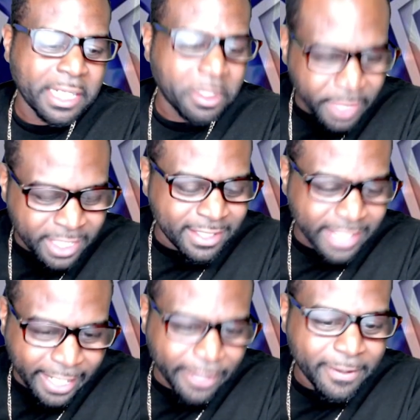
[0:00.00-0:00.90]
been
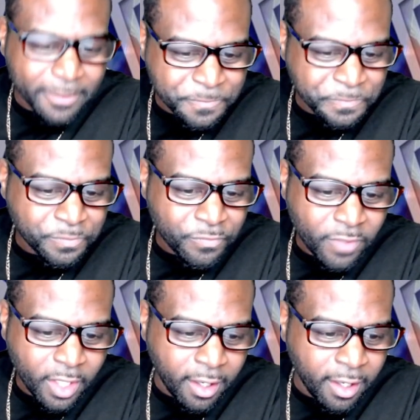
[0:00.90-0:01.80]
there.
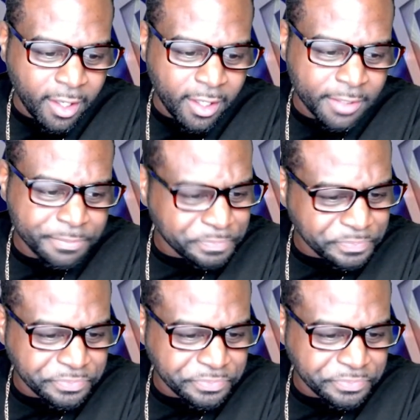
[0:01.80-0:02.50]
Um,